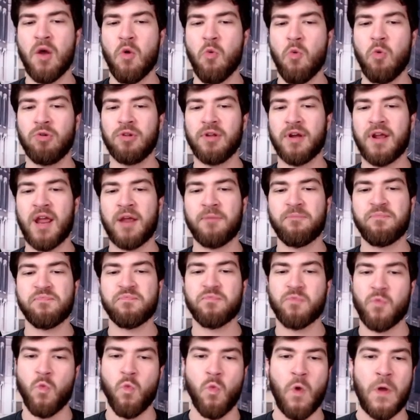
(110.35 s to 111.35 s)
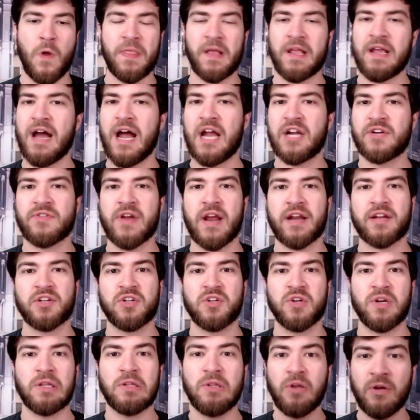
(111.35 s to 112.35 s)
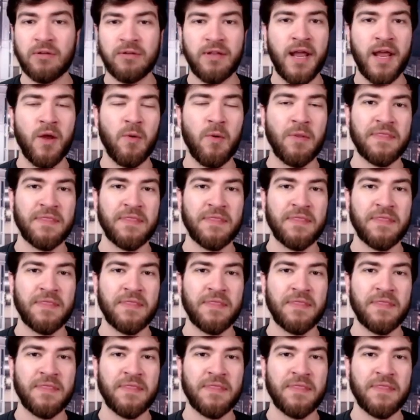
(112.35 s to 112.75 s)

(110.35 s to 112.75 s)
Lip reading: We'll look at what the contract could look like,